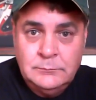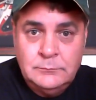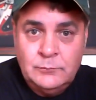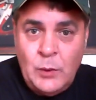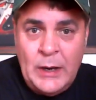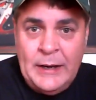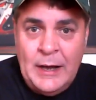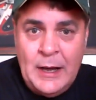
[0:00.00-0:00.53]

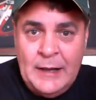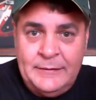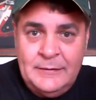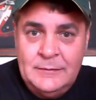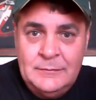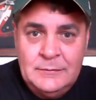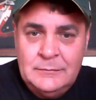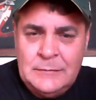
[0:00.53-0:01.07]
Why not?
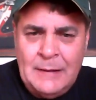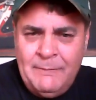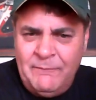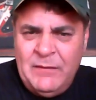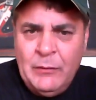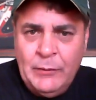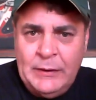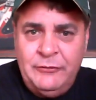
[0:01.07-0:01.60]
I'm
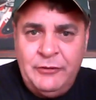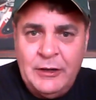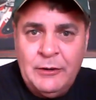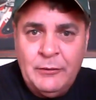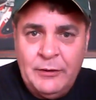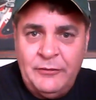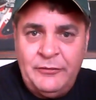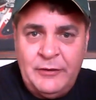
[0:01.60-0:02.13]
feeling
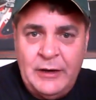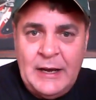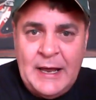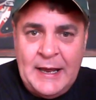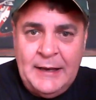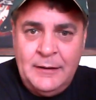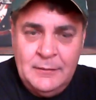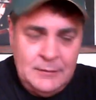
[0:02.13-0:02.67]
generous
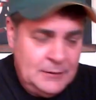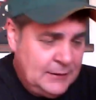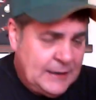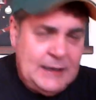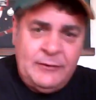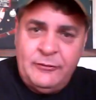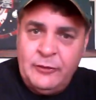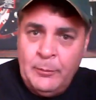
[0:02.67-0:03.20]
today.
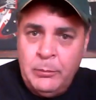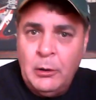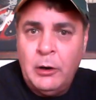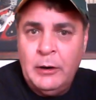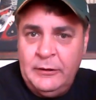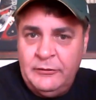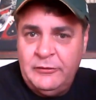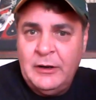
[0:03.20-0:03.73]
Kiss the
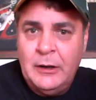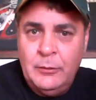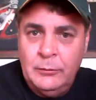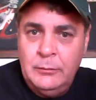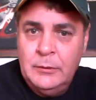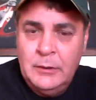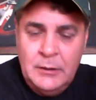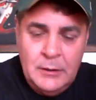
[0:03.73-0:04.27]
Blarney Stone.
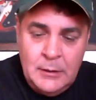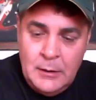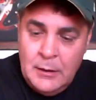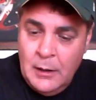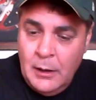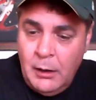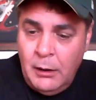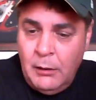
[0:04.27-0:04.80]

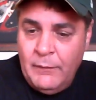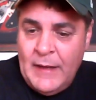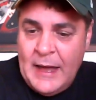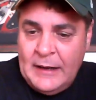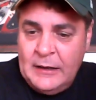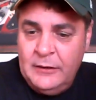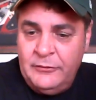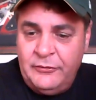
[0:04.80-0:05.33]
All
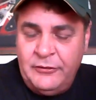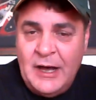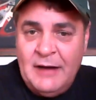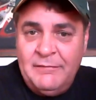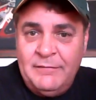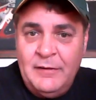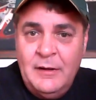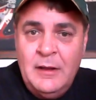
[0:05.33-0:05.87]
that good
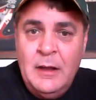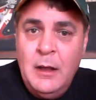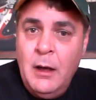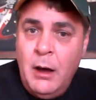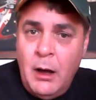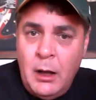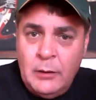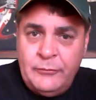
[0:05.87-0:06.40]
stuff.
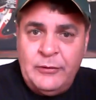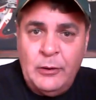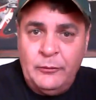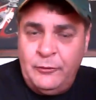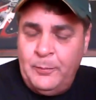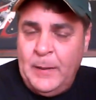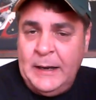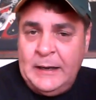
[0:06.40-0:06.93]
Also,
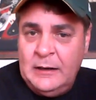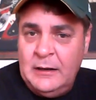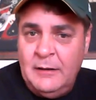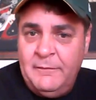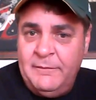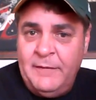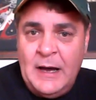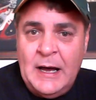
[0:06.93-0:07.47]
speaking
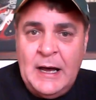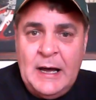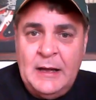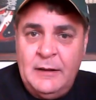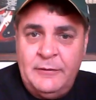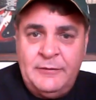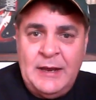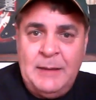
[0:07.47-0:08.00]

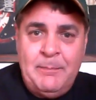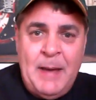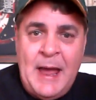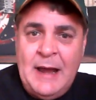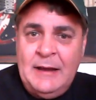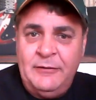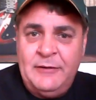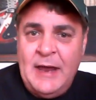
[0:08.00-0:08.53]
of St.
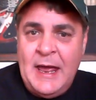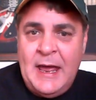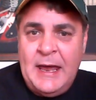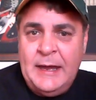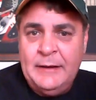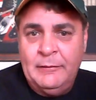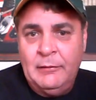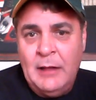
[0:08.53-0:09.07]
Paddy's
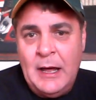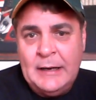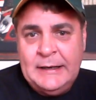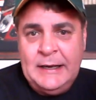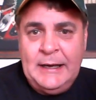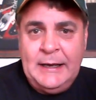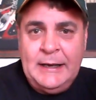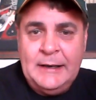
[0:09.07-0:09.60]
Day and
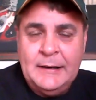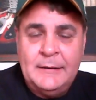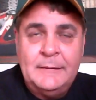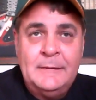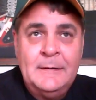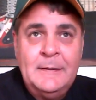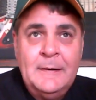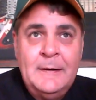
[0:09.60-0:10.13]
Lucky and
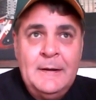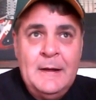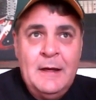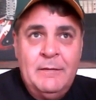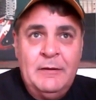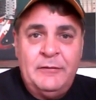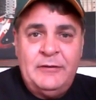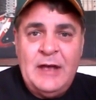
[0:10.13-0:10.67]

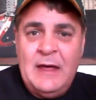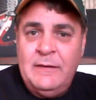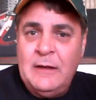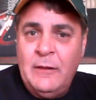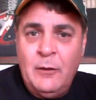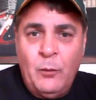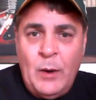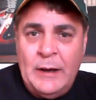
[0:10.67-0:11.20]
this, that, and the
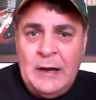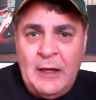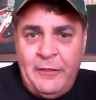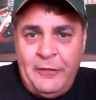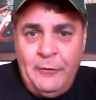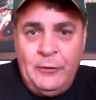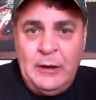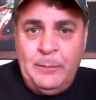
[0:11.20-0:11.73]
other, why not
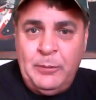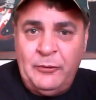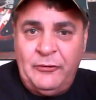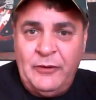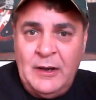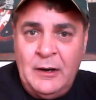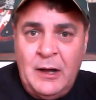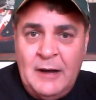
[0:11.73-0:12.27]

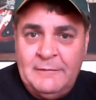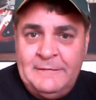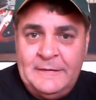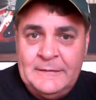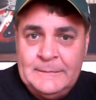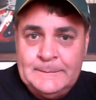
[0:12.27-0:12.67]
30% off?